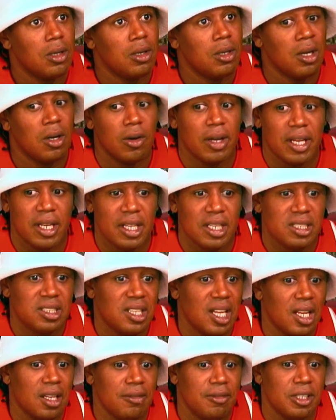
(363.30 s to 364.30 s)
You know, in
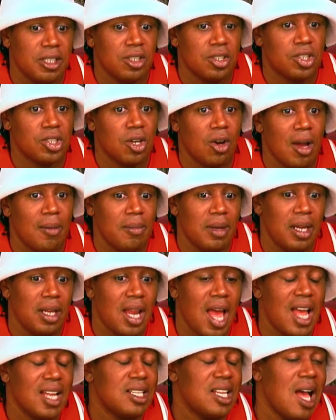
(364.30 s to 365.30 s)
this television show, I
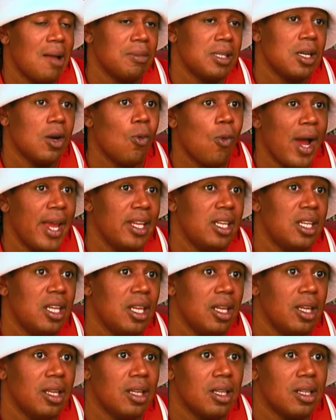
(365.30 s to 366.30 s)
mean, I adopted a white
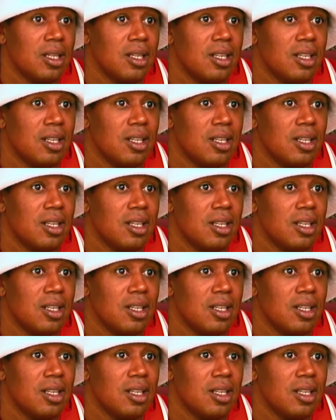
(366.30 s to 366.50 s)
kid.